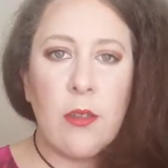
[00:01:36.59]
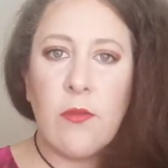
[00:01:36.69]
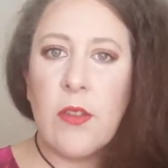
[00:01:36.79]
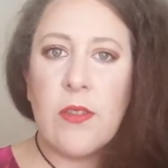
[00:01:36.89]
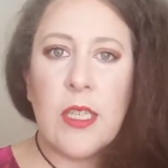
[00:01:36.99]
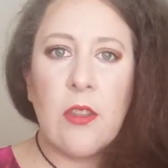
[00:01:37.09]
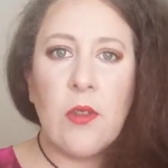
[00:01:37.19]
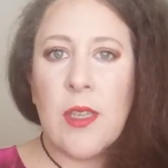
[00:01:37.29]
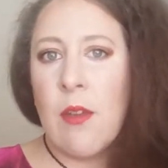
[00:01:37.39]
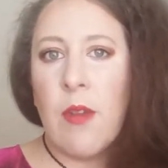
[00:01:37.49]
If you've seen
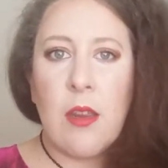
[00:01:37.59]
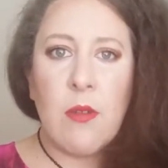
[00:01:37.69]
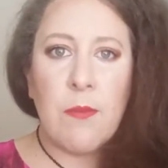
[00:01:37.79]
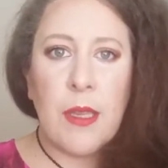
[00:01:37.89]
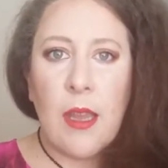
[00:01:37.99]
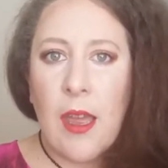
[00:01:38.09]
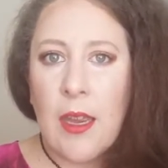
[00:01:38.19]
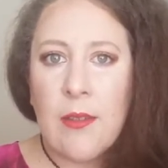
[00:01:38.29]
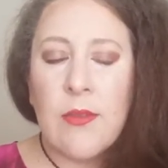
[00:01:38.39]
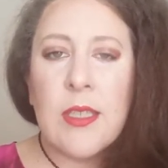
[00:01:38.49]
those Get Ready With Me
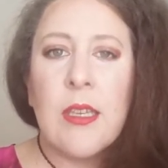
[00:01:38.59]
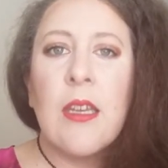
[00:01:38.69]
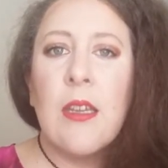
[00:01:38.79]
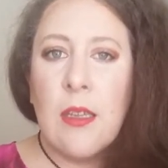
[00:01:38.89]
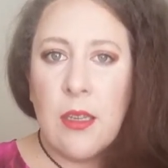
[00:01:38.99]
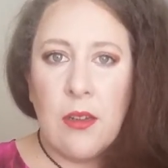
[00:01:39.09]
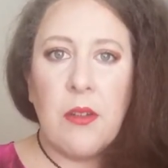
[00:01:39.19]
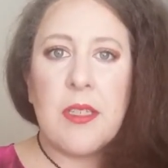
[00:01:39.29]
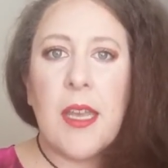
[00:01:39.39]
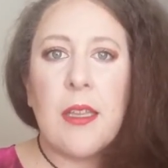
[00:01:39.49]
lives, you
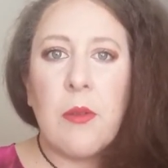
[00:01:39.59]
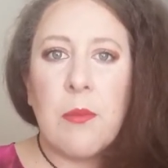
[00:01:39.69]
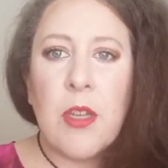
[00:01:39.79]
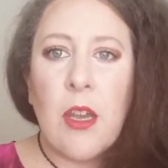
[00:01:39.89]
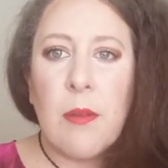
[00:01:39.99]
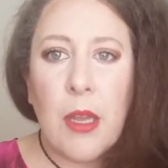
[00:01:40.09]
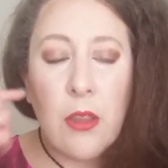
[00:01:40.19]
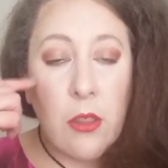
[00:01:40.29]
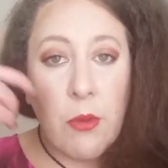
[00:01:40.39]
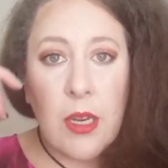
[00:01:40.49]
know exactly what I'm talking
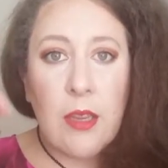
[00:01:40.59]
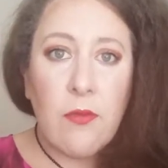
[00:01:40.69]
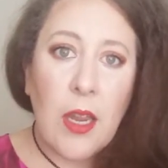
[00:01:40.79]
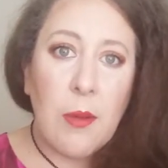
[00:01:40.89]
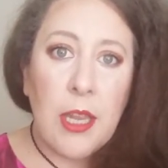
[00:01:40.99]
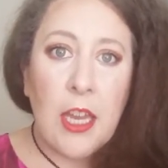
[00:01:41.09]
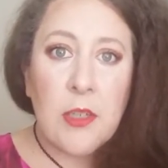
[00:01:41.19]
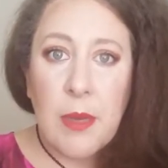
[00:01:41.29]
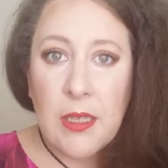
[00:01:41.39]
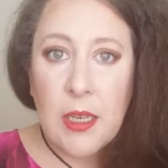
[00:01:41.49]
about. The three D Fiber
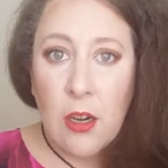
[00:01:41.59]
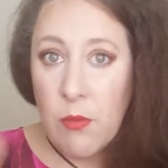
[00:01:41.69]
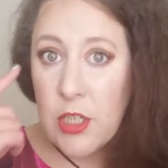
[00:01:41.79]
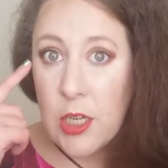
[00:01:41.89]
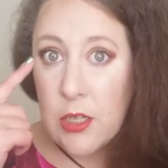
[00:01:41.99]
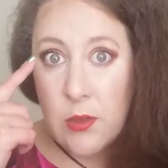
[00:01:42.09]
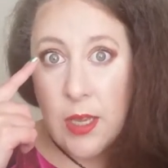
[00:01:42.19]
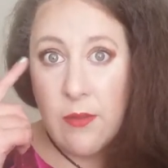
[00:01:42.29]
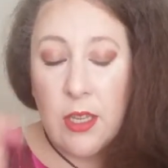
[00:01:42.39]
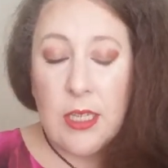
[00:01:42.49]
Lash Mascara, which I do
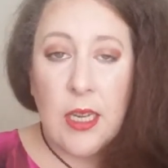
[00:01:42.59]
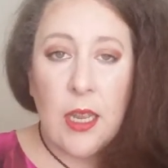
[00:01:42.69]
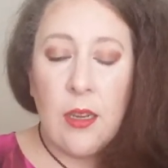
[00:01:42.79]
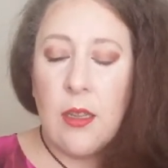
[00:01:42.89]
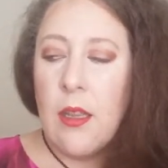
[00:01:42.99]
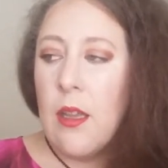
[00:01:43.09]
have on today.